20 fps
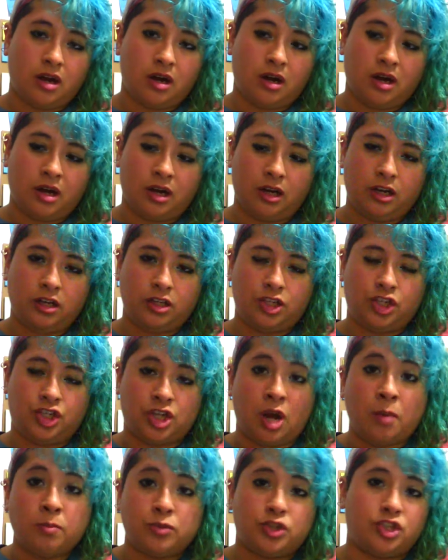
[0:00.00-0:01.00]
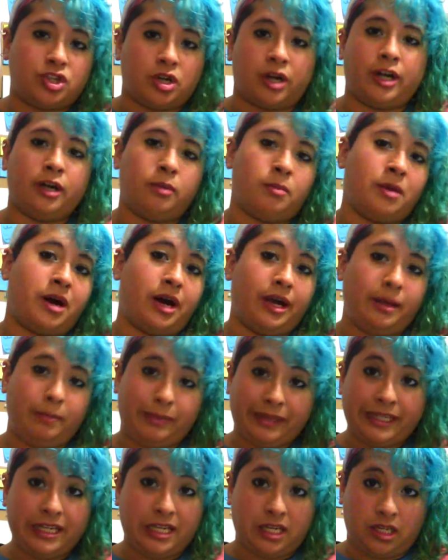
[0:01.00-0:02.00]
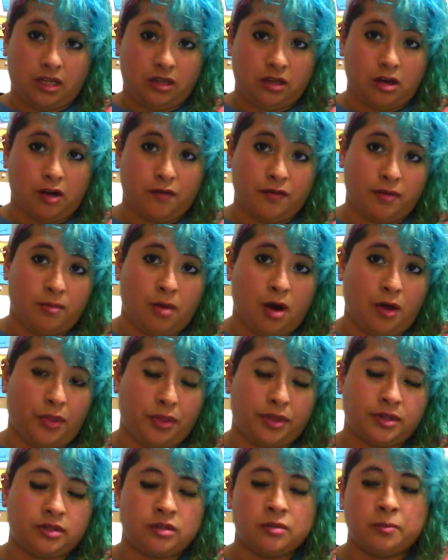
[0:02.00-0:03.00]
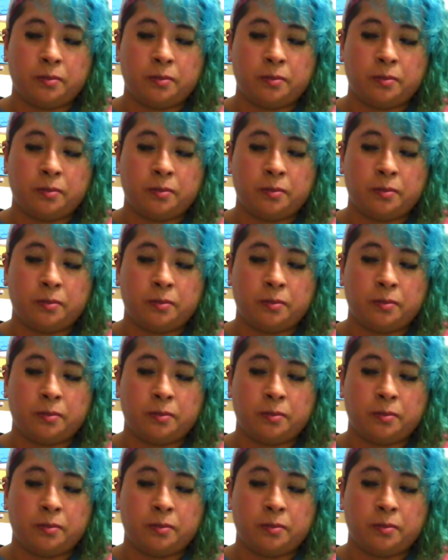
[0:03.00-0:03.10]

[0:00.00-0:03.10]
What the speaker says: jumpstart my bleeding of the month.